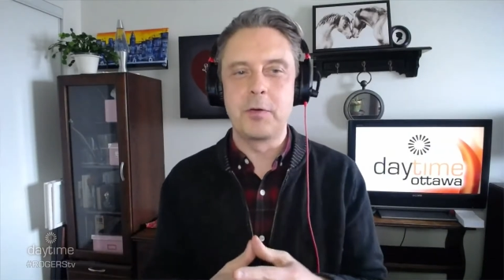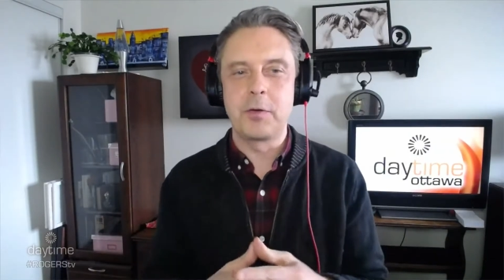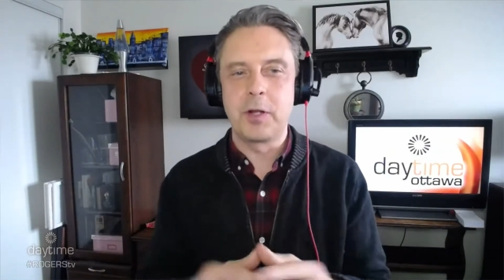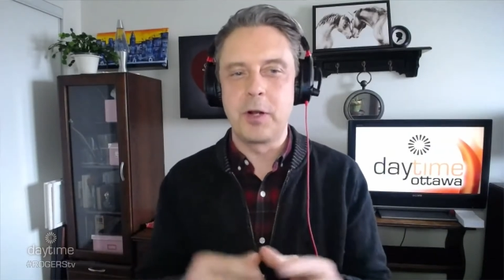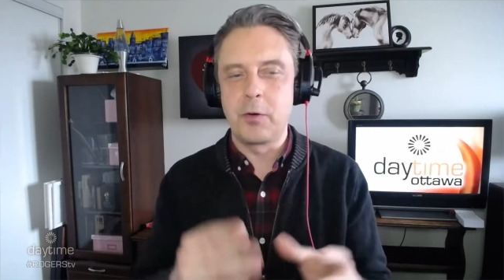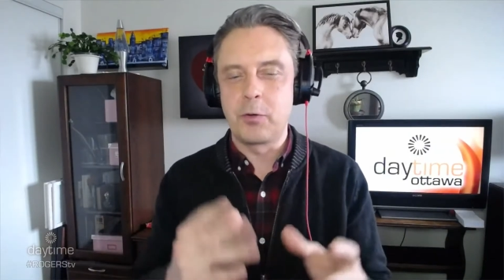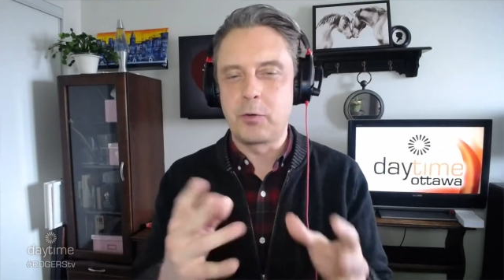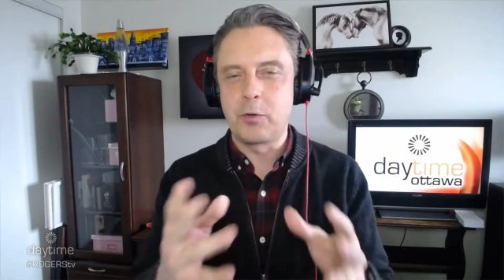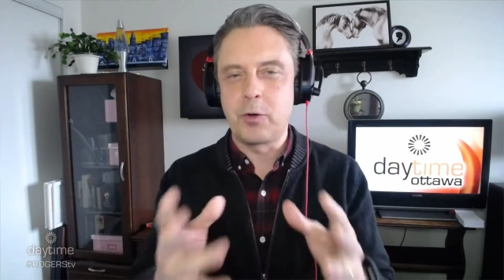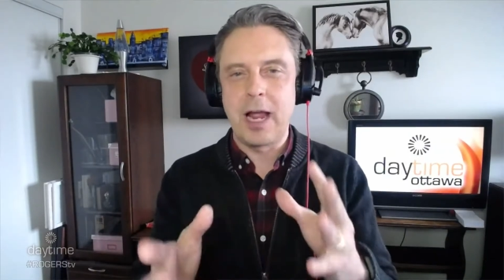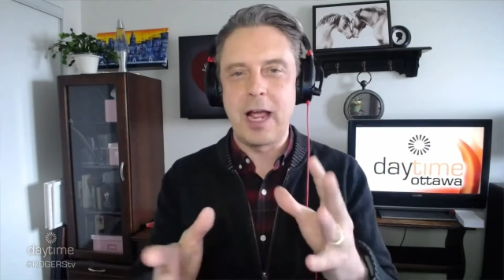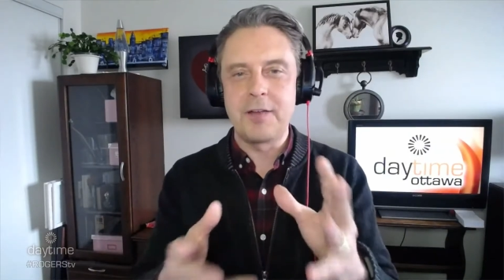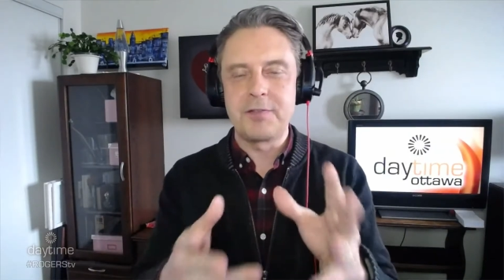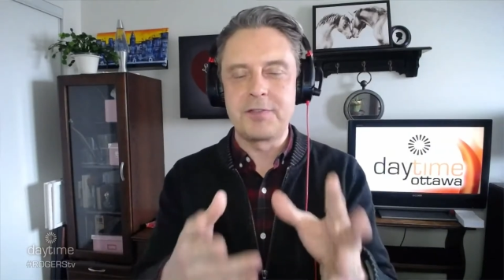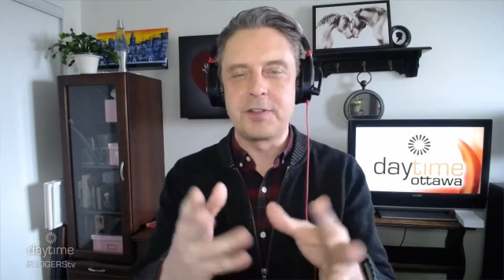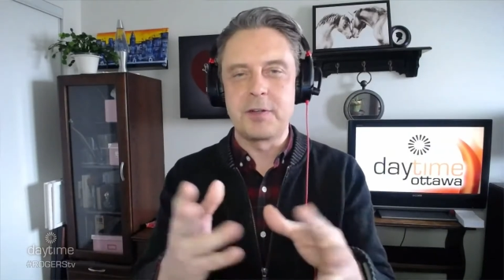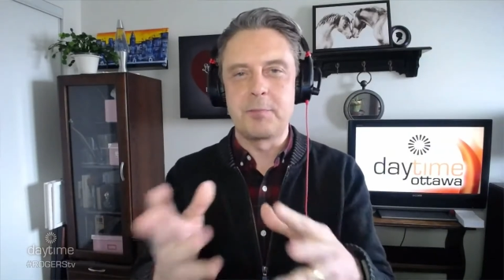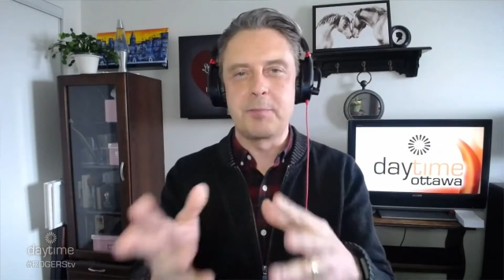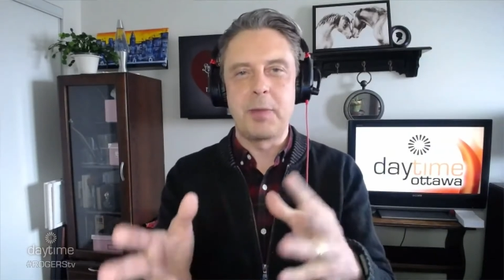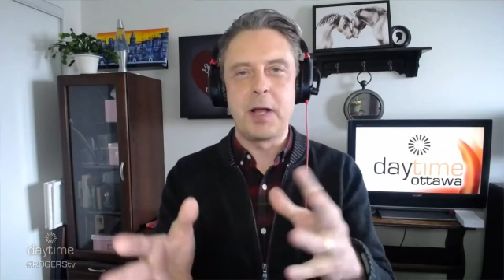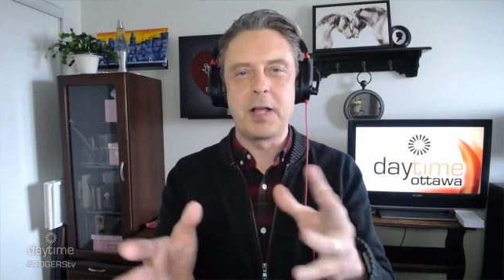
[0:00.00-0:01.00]
you know, crafts
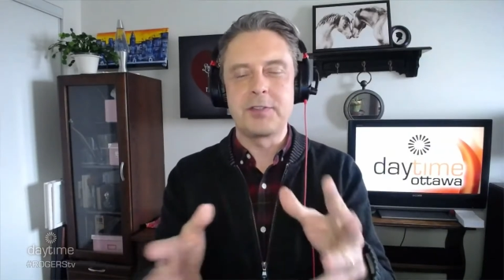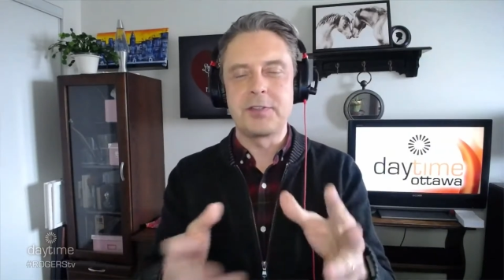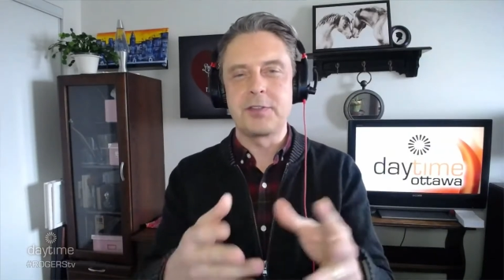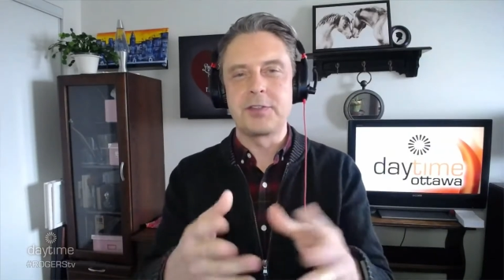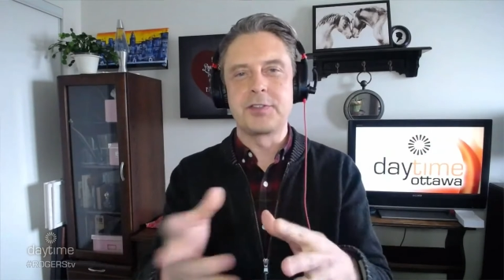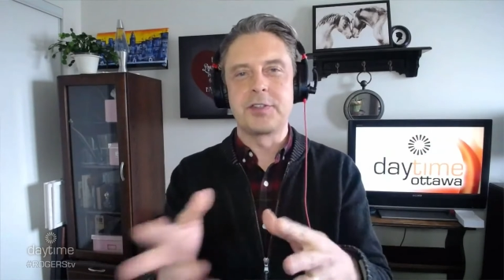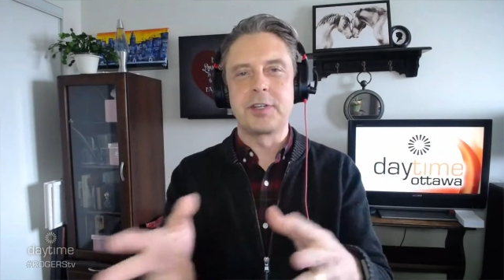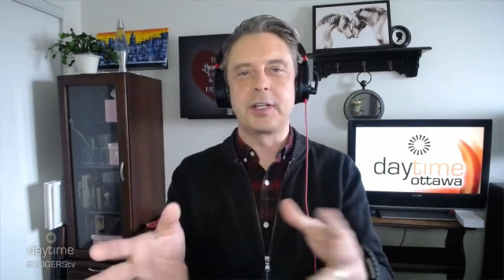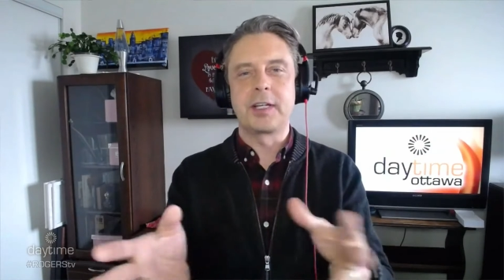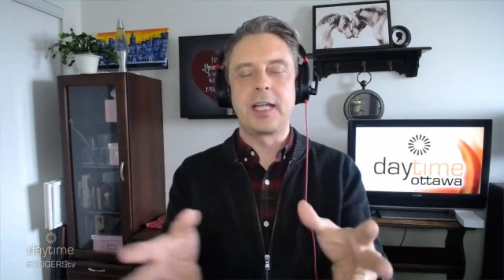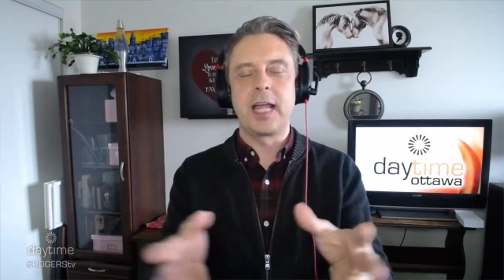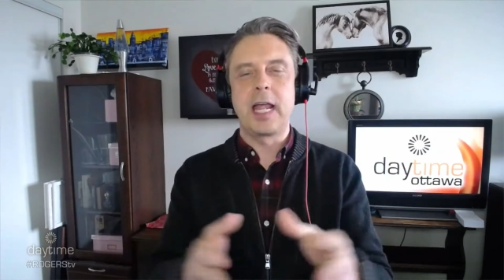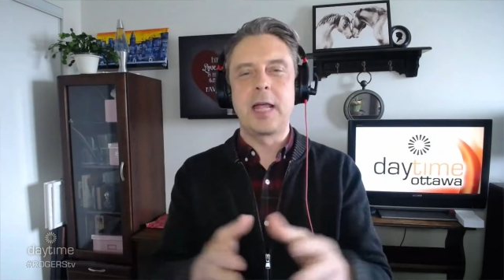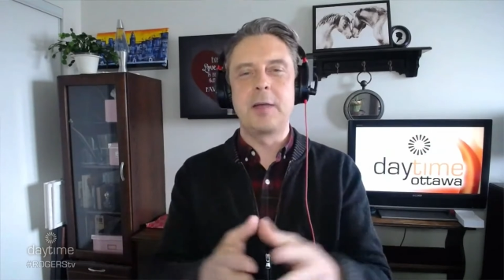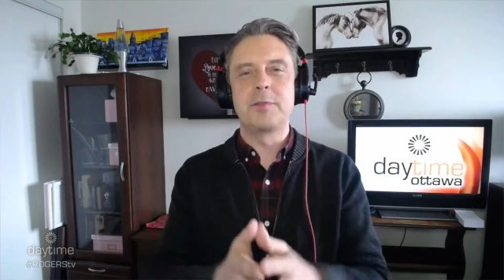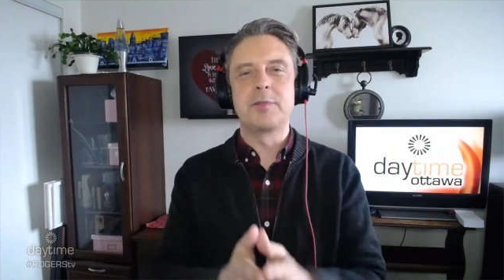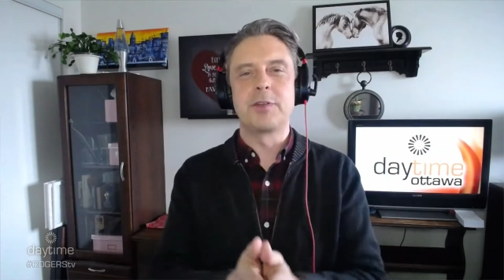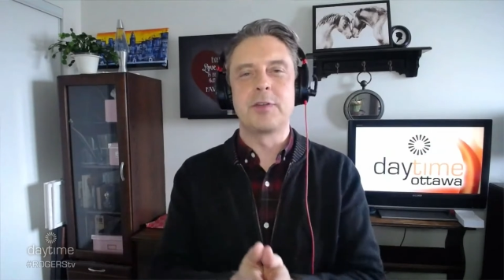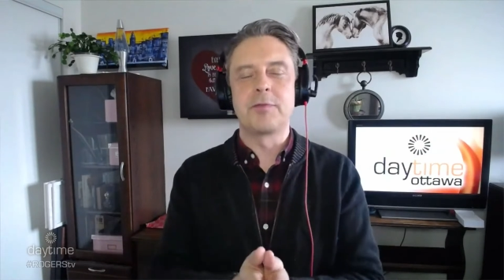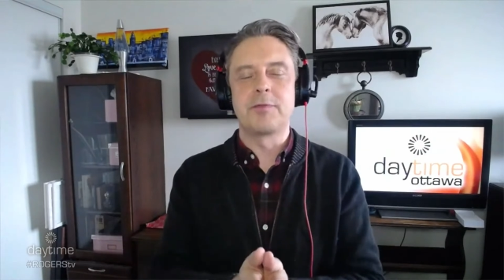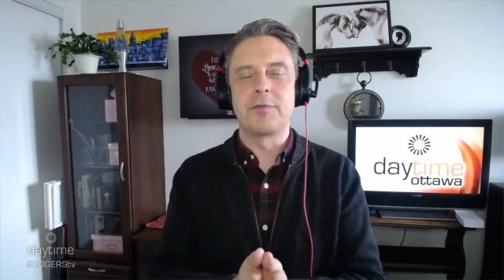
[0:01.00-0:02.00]
and puzzles and
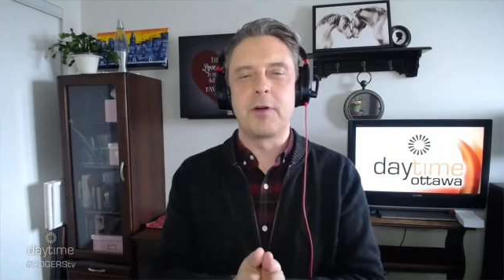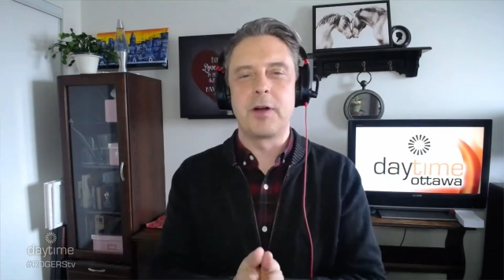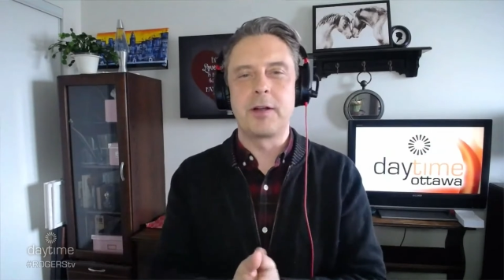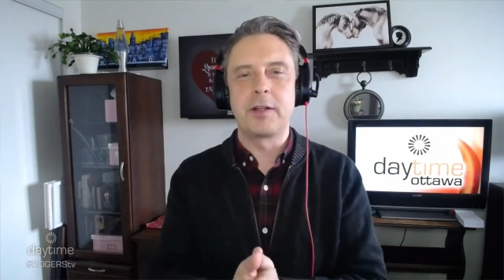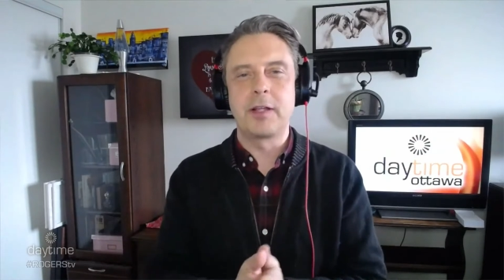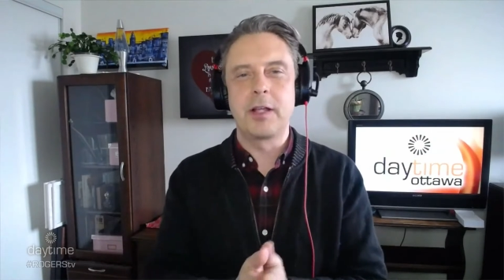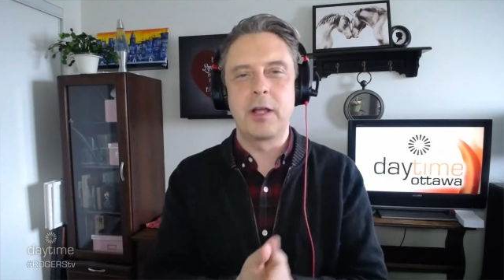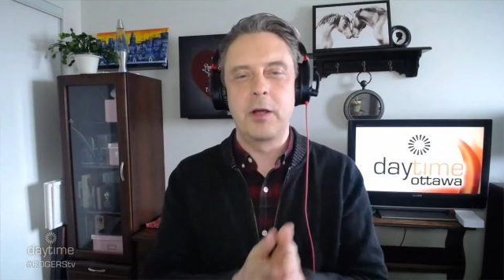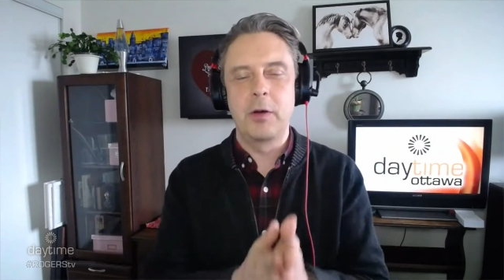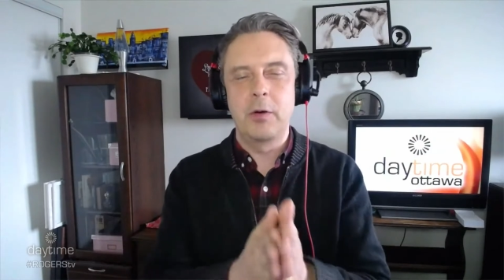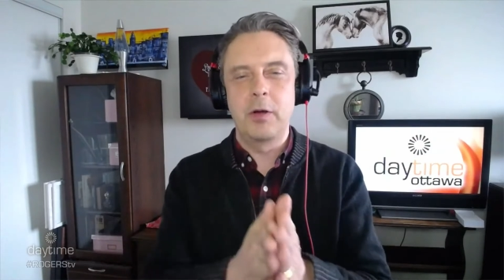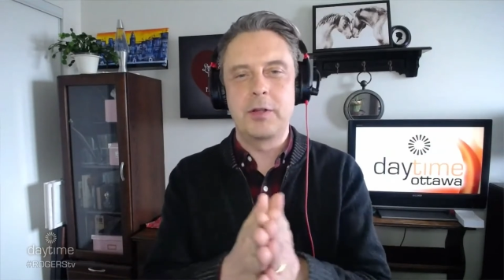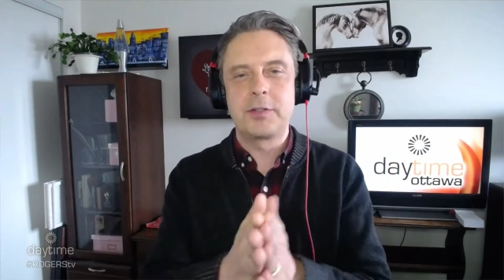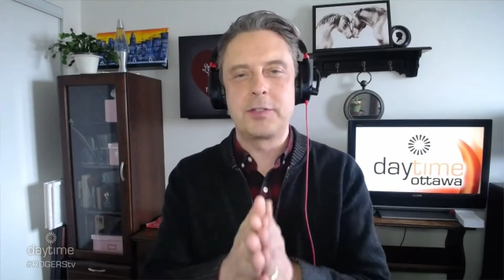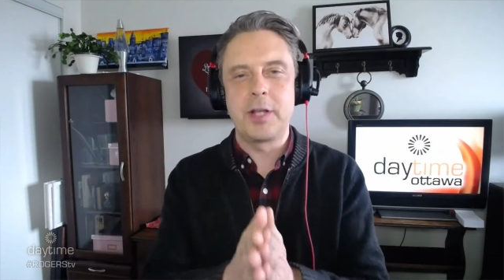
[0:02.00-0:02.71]
games in front of you.